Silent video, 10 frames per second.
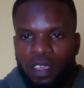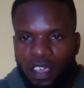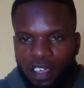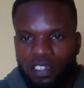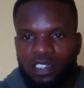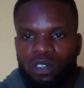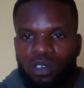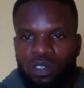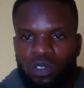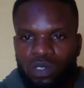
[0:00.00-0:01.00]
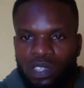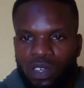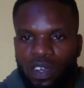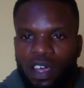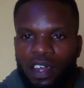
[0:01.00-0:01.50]
Yes, you want to
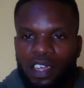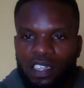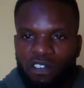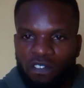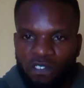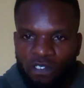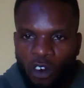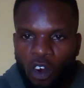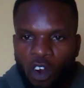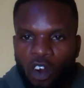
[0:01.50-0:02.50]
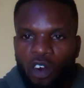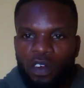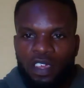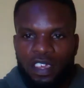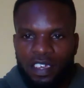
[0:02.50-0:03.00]
sell your car. That's the
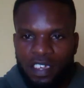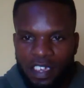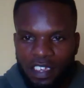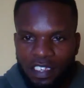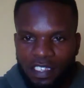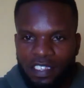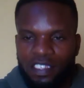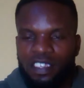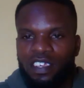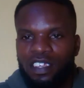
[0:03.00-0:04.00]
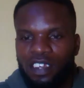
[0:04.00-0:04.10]
4 keys.